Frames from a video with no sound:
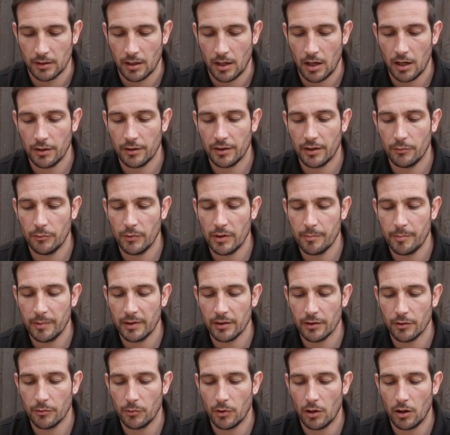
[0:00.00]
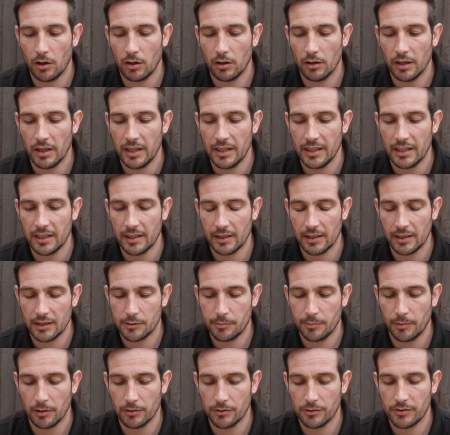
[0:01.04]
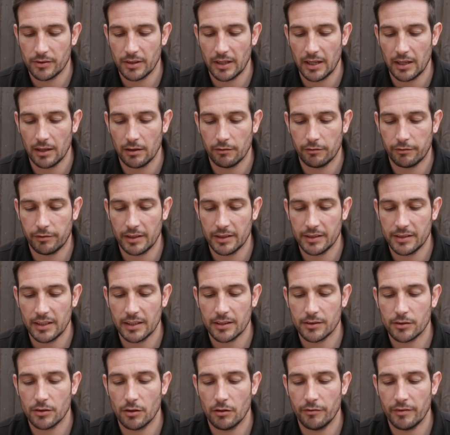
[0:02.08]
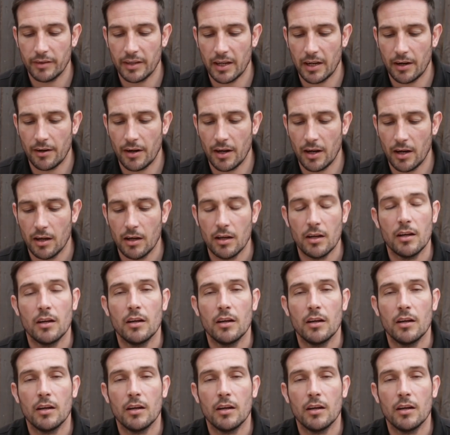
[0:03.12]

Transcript: How can we build a wall in English bond style? Francisco Vieira.